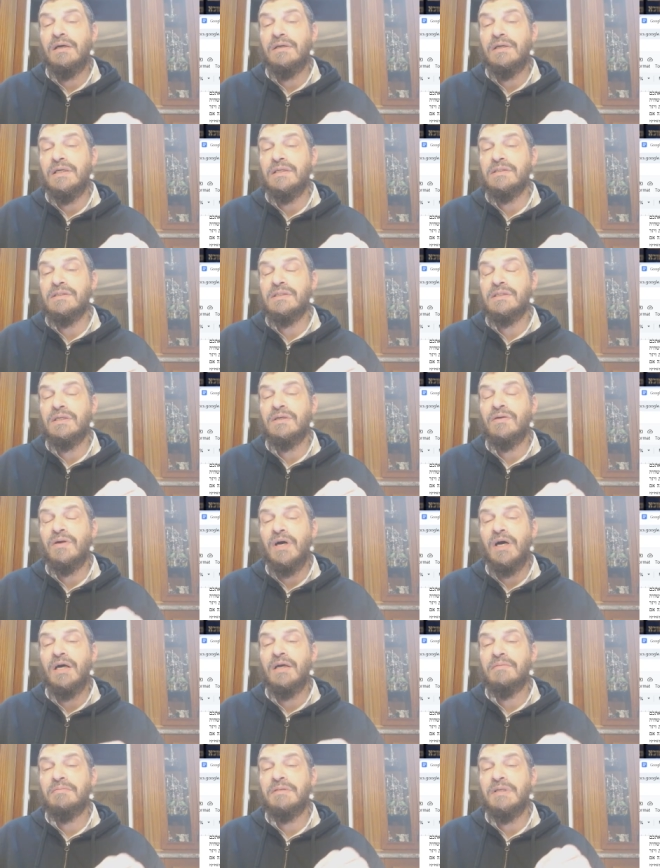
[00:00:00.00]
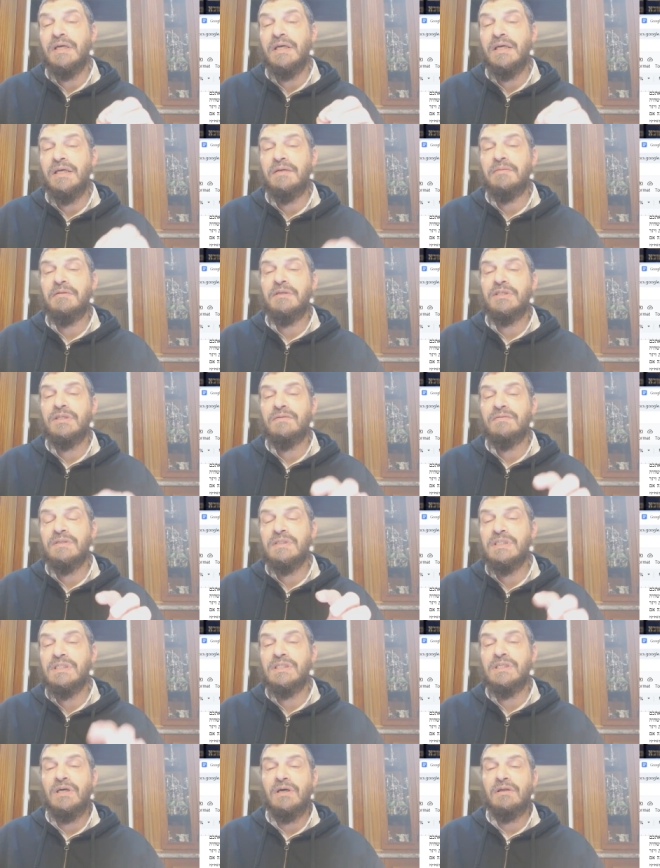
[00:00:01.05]
inscribed the image of a
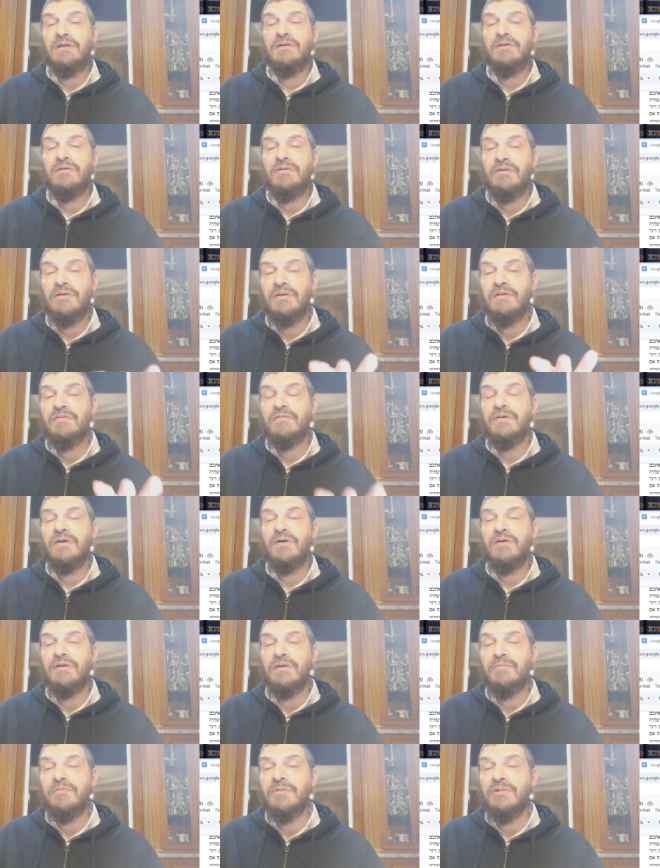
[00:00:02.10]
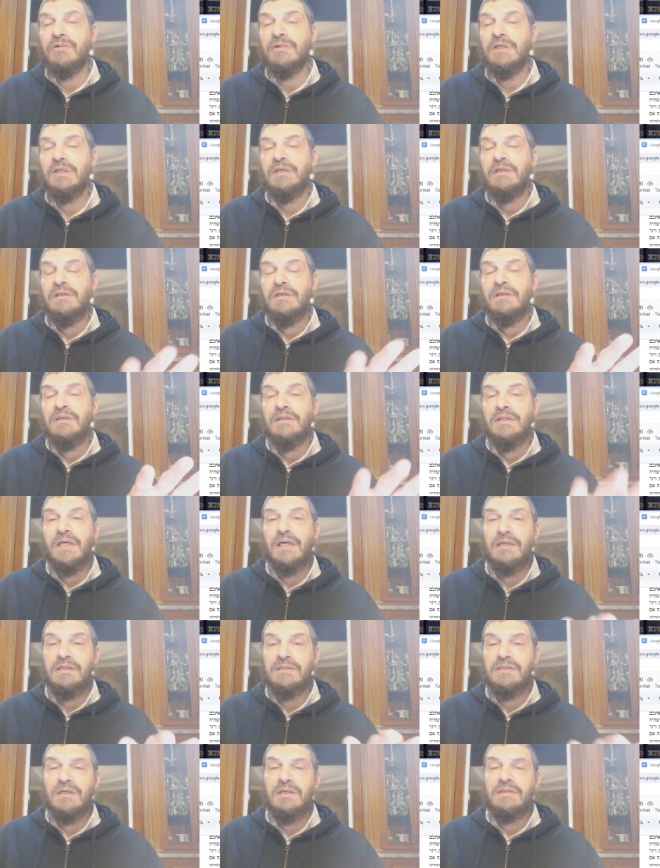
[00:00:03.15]
sun or the moon, then
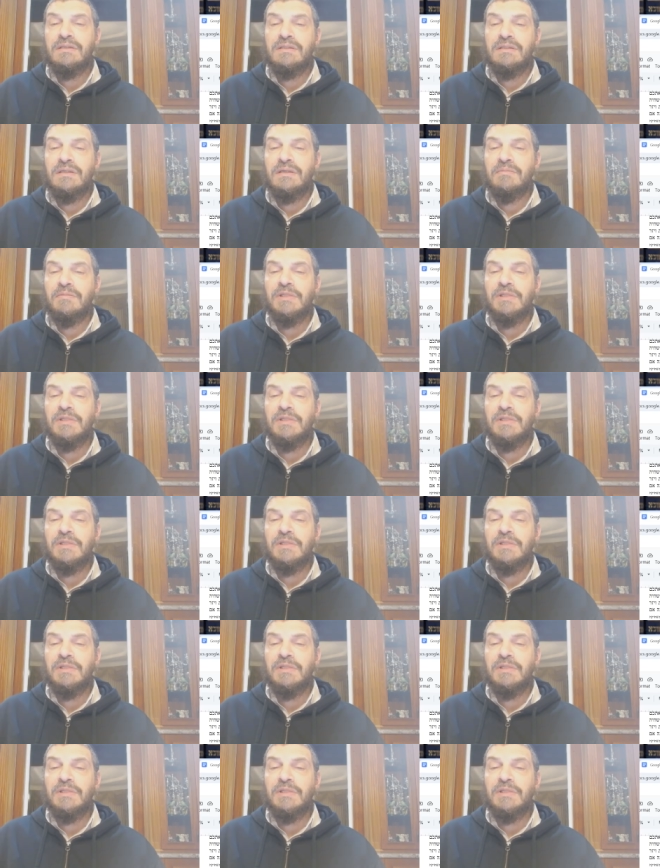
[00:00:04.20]
it's aser.